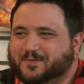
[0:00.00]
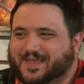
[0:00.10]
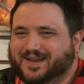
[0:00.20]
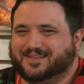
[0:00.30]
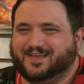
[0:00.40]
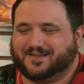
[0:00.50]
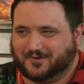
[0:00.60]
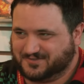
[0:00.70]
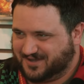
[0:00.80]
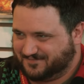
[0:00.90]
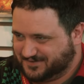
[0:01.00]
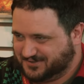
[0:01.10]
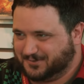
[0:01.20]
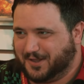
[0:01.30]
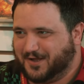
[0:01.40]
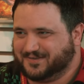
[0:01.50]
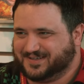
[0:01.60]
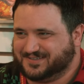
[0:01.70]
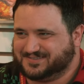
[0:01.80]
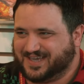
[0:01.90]
But then it, it goes on for too long.
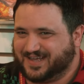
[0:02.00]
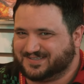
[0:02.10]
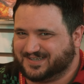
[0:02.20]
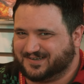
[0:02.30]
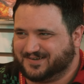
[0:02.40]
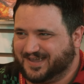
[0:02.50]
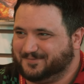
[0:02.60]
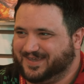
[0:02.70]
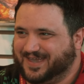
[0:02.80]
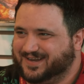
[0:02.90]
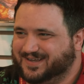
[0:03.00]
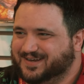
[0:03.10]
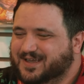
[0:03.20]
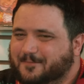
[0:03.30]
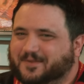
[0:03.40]
Like you said, it's like, okay, we get it.